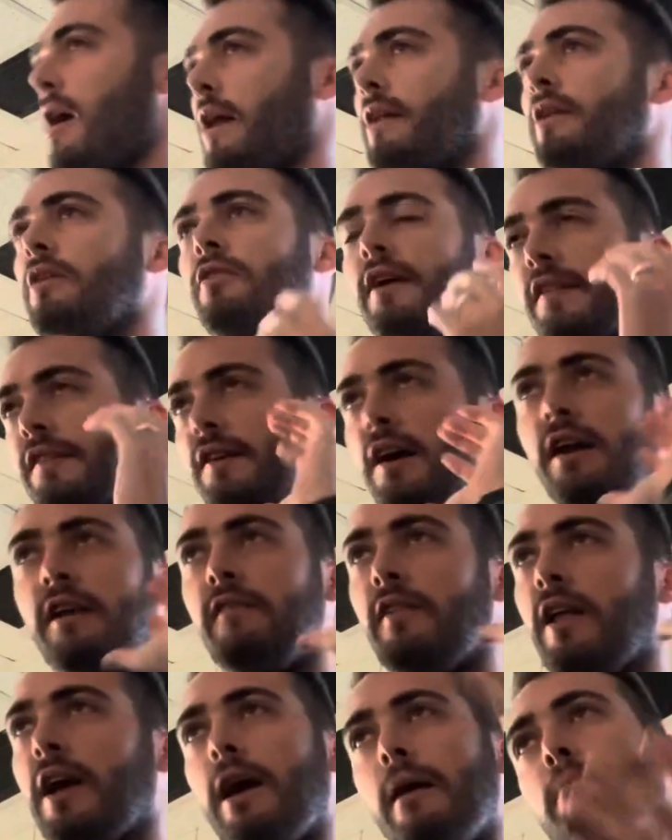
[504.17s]
know that's kind of
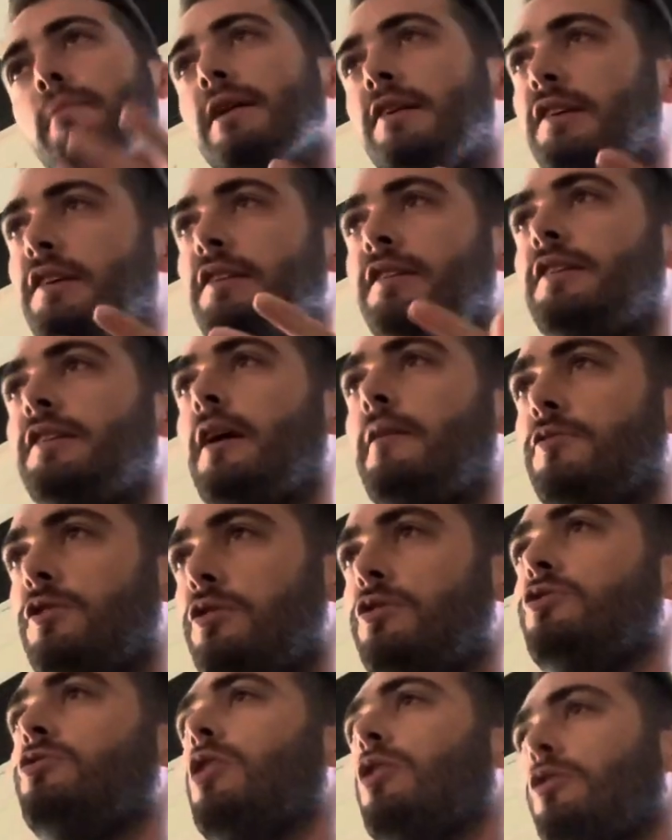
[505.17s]
like a misconception.
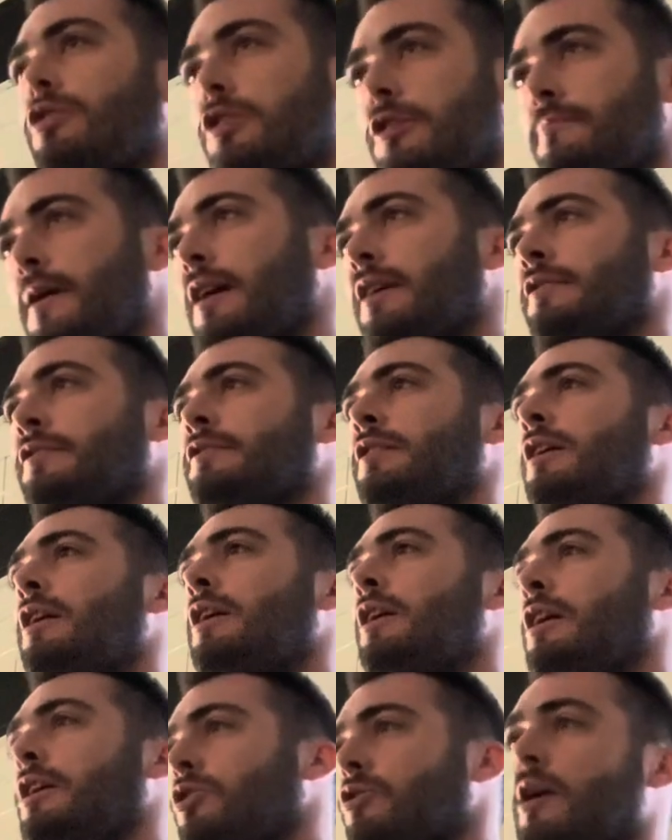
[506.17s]
You go to space,
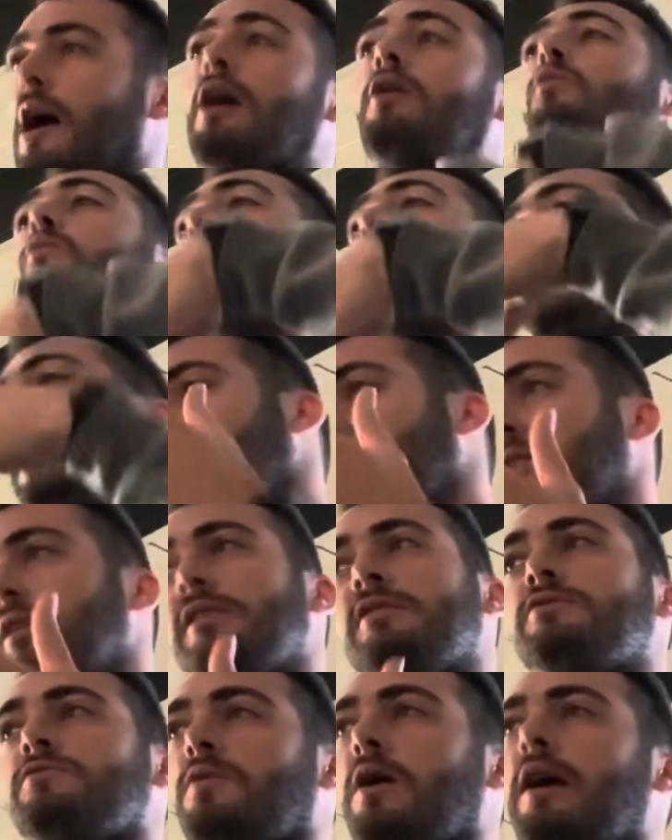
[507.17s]
you're now
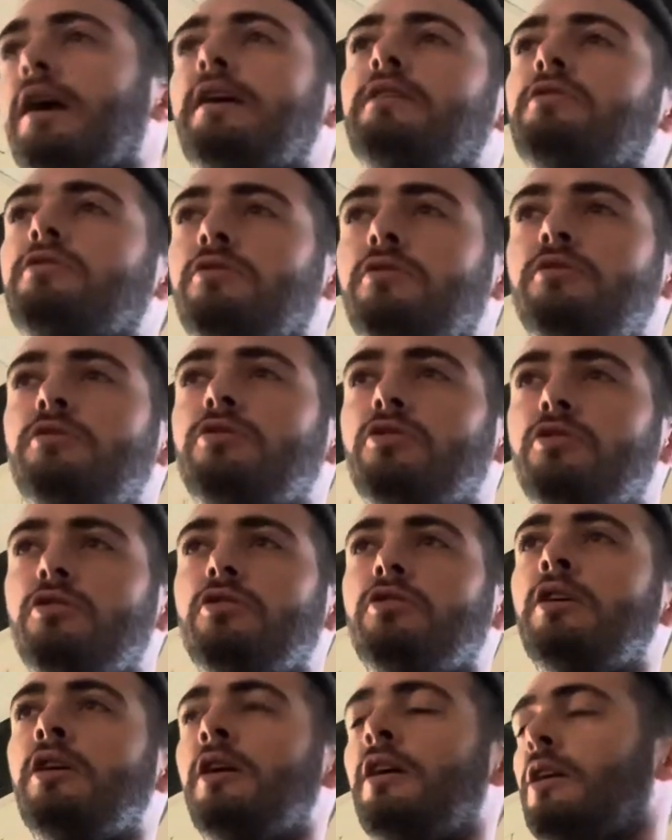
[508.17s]
weightless, right? You're
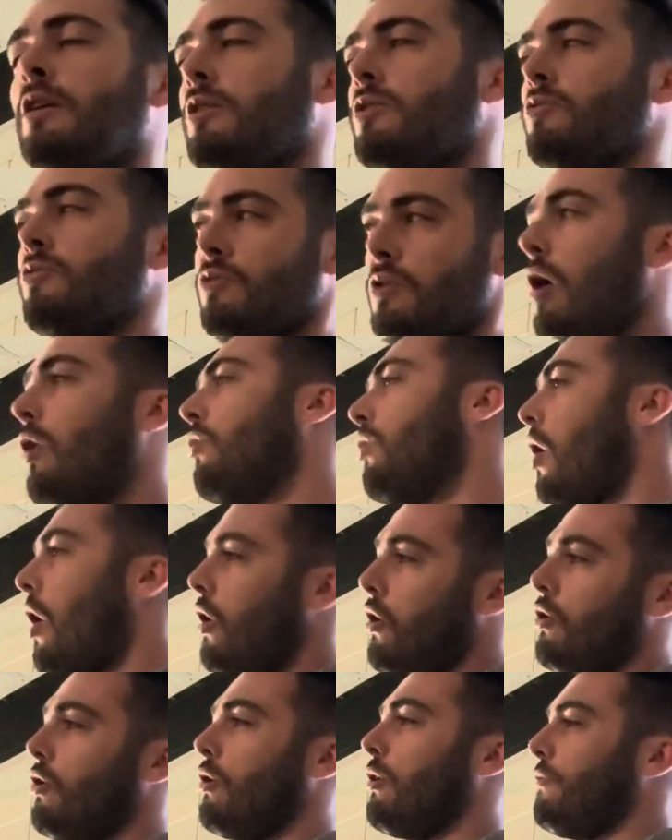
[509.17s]
no
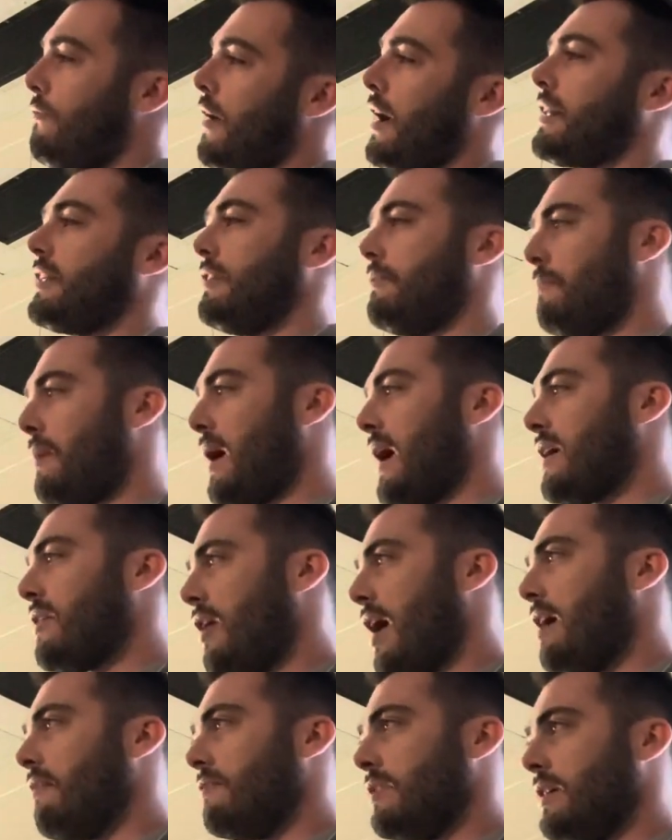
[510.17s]
longer affected by
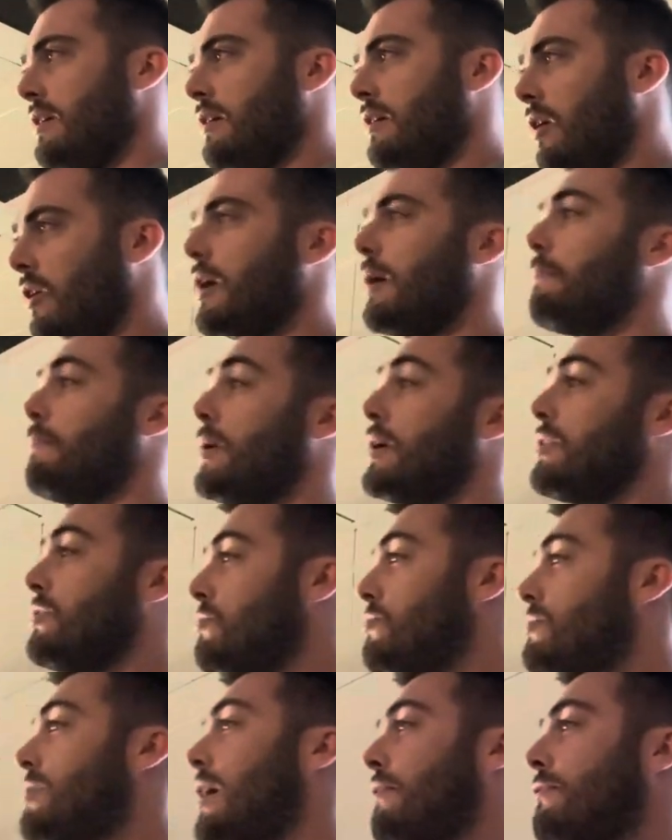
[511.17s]
gravity. Okay, but you
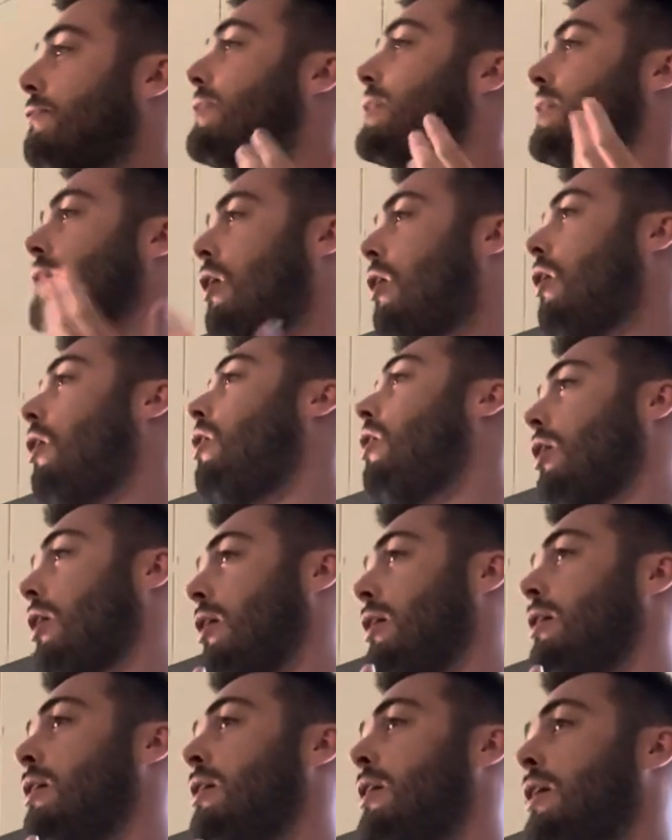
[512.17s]
definitely
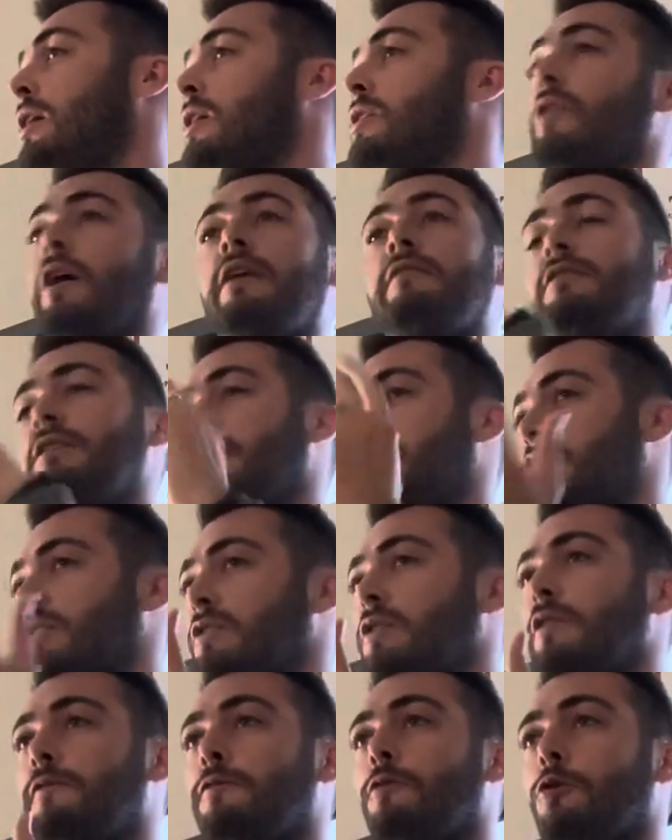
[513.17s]
are. Gravity is
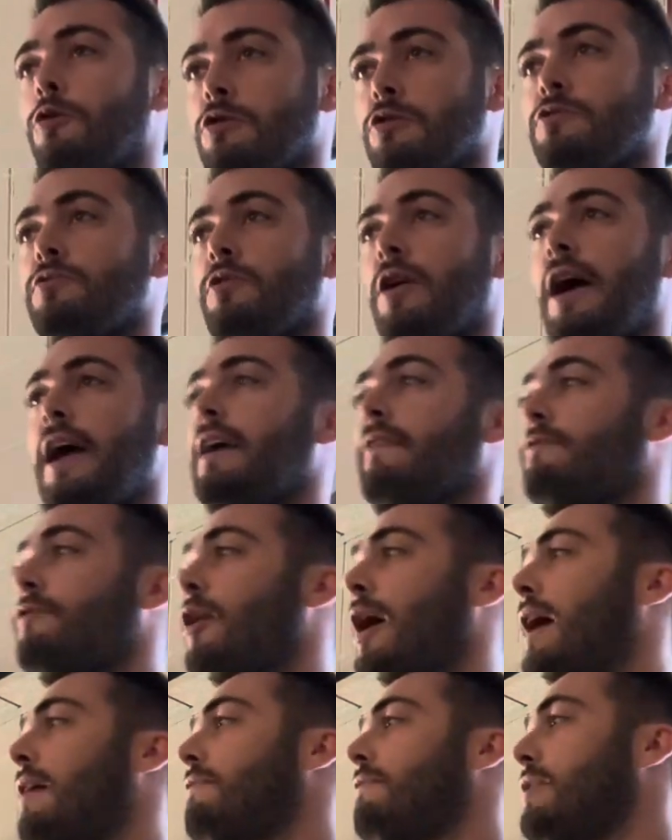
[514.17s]
still a force, right? If
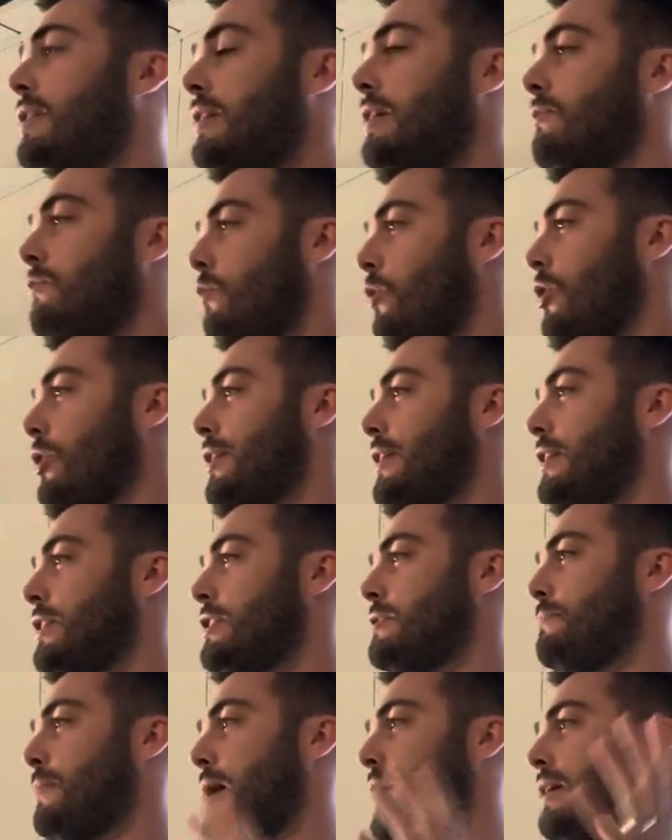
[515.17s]
gravity didn't work in
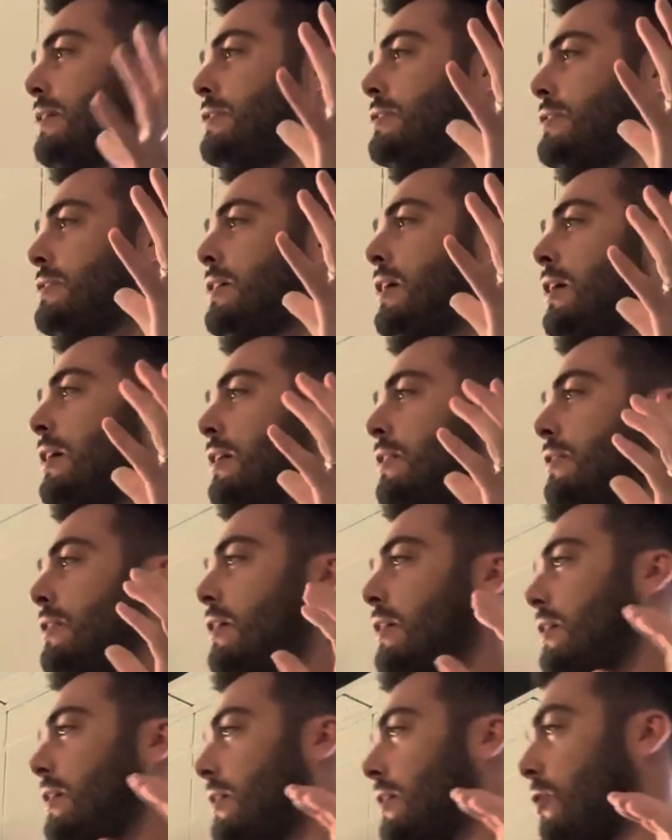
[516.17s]
space,
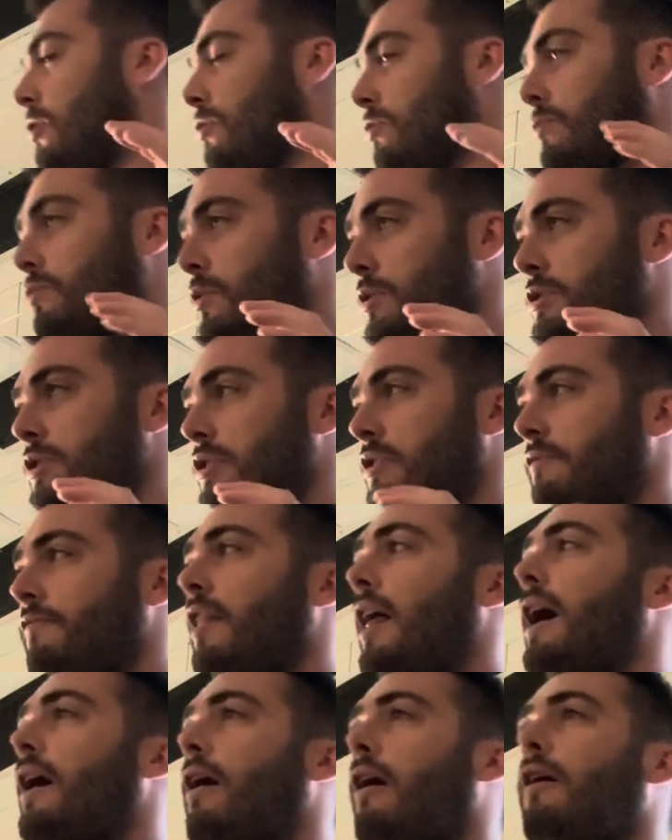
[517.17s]
the Earth would just
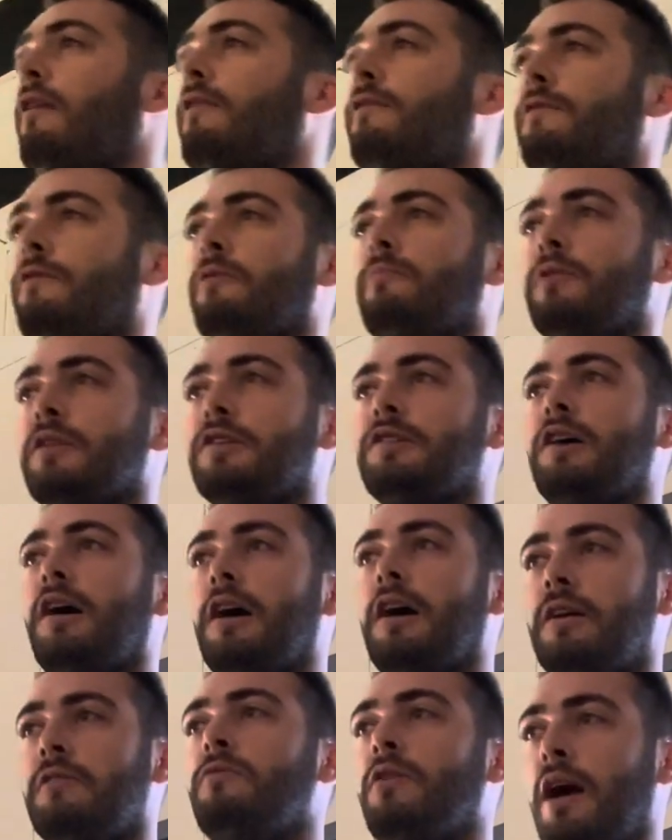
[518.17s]
fly off from the
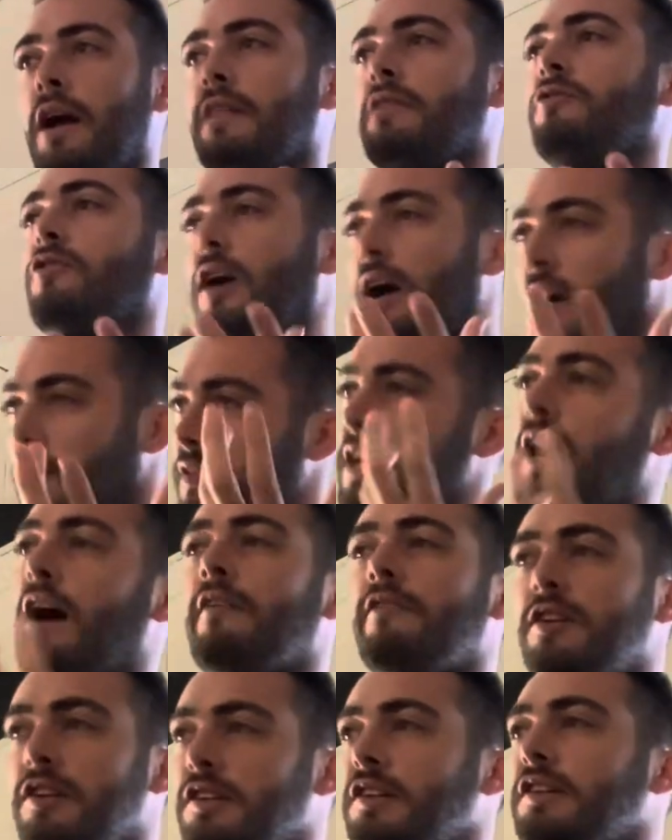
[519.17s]
sun, right? Gravity
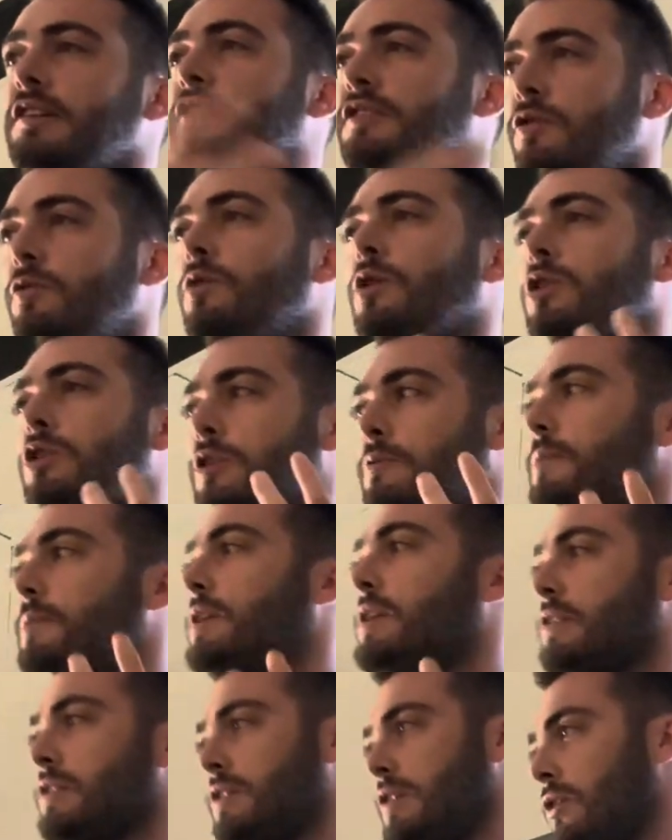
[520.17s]
obviously still works
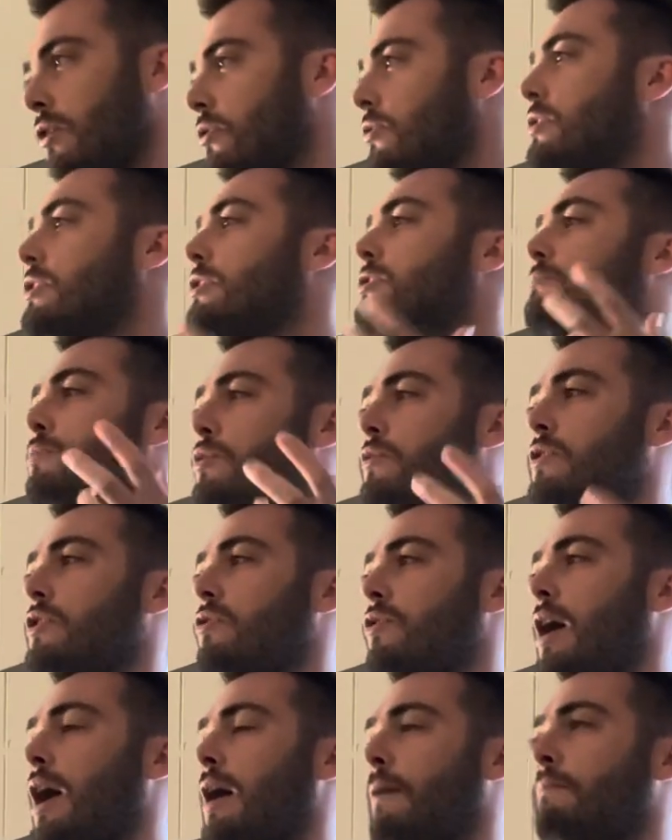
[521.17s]
because the Earth is moving
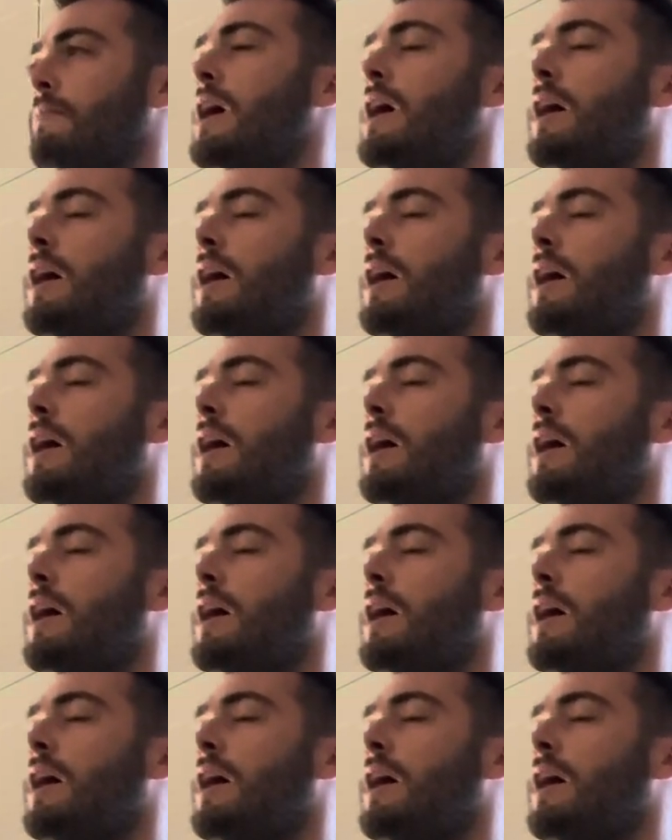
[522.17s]
around.